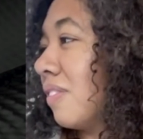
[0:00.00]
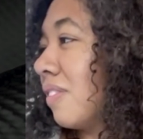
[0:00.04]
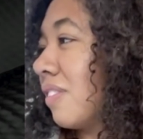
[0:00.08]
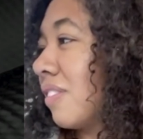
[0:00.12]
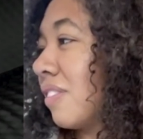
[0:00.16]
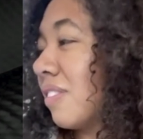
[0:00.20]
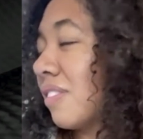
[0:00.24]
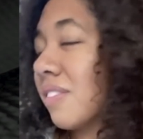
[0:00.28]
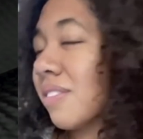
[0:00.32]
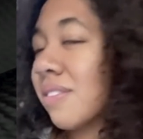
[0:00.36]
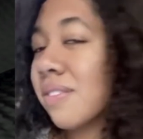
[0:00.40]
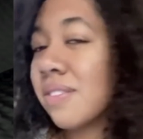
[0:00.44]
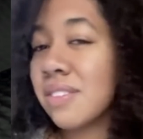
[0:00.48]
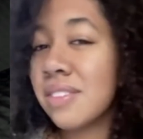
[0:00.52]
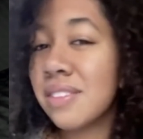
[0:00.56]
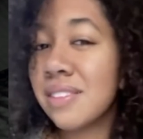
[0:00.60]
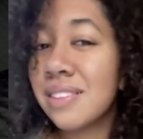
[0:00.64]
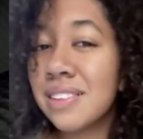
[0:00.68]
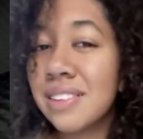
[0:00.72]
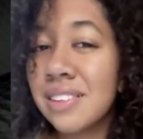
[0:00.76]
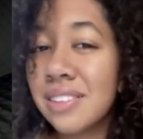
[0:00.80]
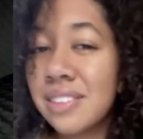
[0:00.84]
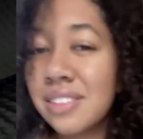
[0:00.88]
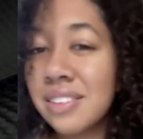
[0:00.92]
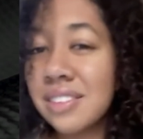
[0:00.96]

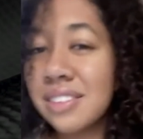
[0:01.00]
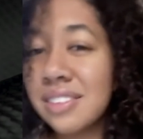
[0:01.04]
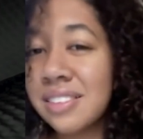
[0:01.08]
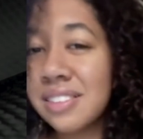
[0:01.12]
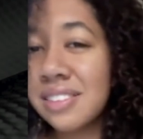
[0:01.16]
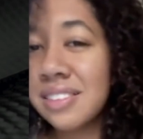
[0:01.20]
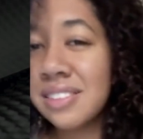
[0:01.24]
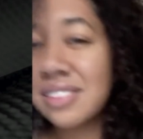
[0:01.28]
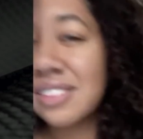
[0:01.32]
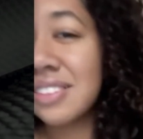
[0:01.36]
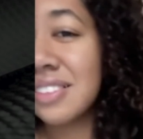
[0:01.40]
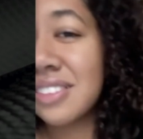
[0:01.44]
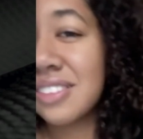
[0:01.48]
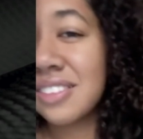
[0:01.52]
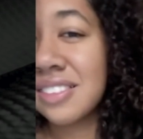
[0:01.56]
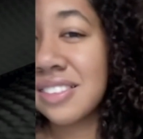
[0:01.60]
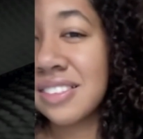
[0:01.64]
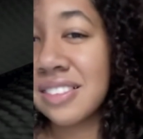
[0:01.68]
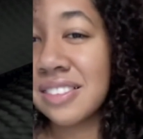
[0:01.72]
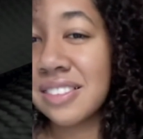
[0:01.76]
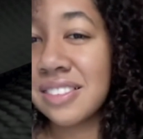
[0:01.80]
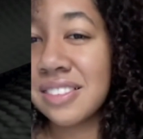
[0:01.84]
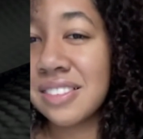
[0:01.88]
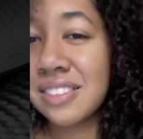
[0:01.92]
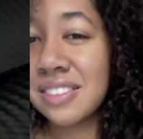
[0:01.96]

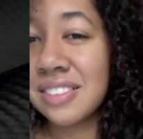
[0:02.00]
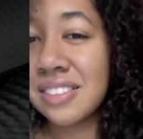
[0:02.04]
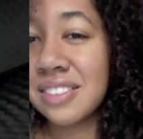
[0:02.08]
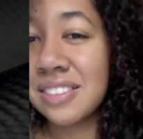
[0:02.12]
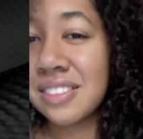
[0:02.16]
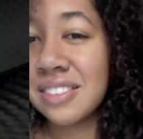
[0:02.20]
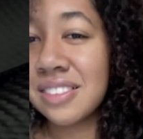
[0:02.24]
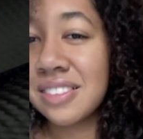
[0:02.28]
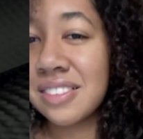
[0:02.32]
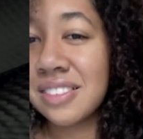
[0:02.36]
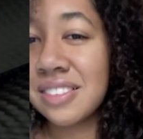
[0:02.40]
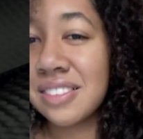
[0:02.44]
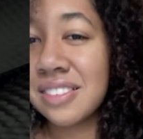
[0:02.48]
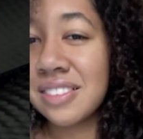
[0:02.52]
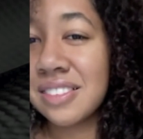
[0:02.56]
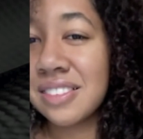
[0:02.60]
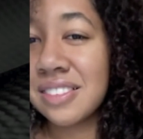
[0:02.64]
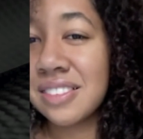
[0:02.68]
(no one is talking)